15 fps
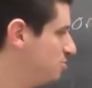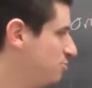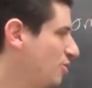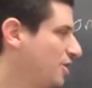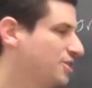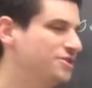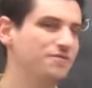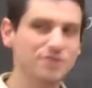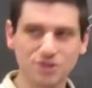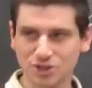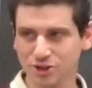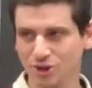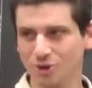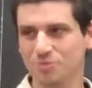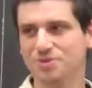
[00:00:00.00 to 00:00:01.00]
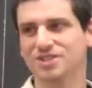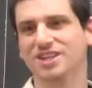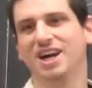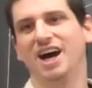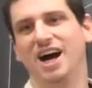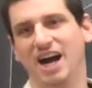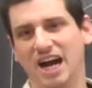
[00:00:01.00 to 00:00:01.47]
the product of the
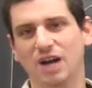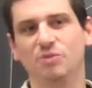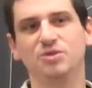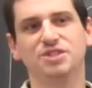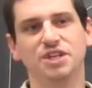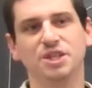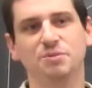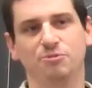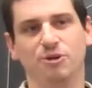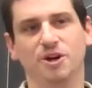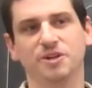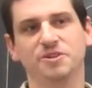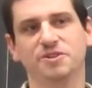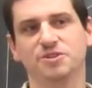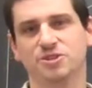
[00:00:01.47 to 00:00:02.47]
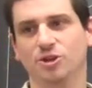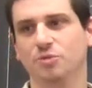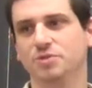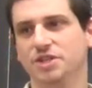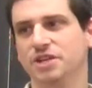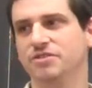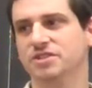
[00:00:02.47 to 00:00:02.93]
slopes, I would say the product of the
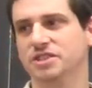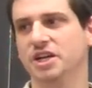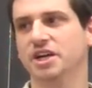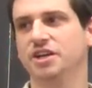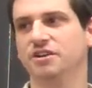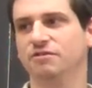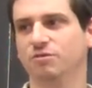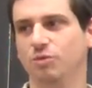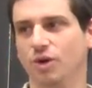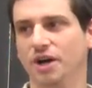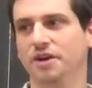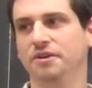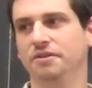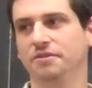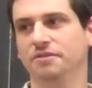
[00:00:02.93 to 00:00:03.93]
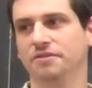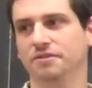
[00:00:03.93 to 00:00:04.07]
slopes here is negative one.